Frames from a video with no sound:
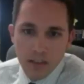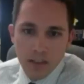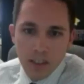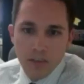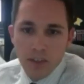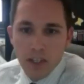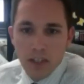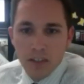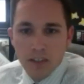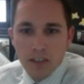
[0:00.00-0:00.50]

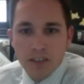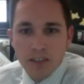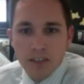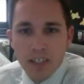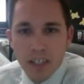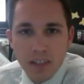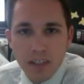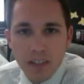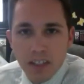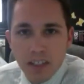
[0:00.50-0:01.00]
Levi, I'll just
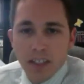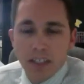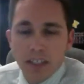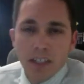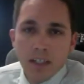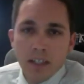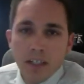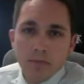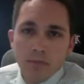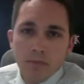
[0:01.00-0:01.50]
add to that
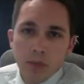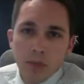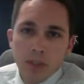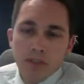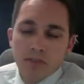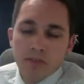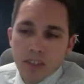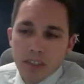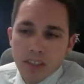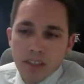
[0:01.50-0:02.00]
uh,
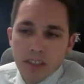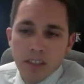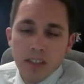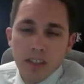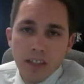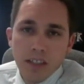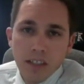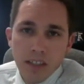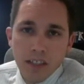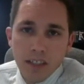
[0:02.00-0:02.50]
briefly.
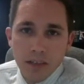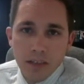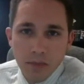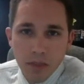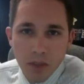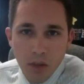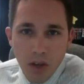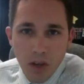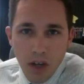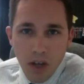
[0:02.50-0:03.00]
Um,
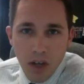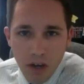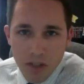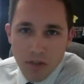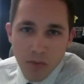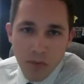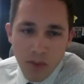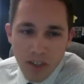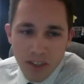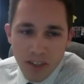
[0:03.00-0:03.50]
you always
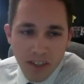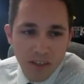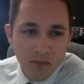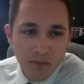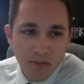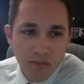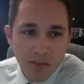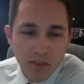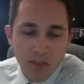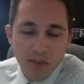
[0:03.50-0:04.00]
want to
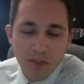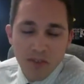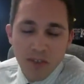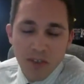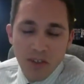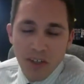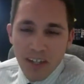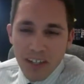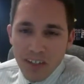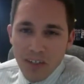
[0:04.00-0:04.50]

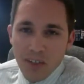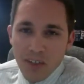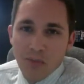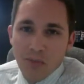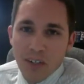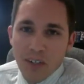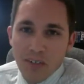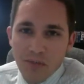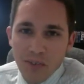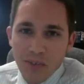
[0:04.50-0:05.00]
talk to the
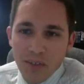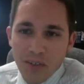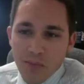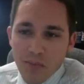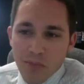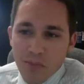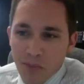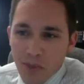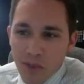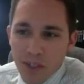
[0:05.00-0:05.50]
reference
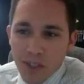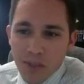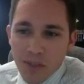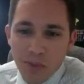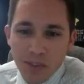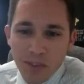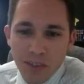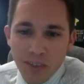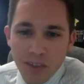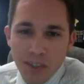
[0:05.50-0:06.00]
before you
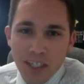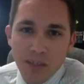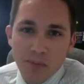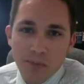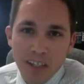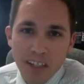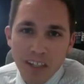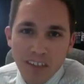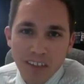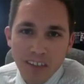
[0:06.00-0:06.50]
put their name
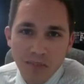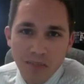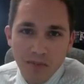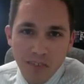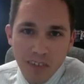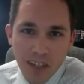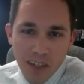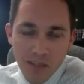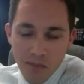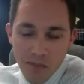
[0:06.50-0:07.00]
down. I've
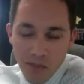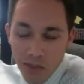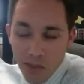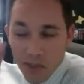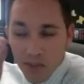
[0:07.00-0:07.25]
I've heard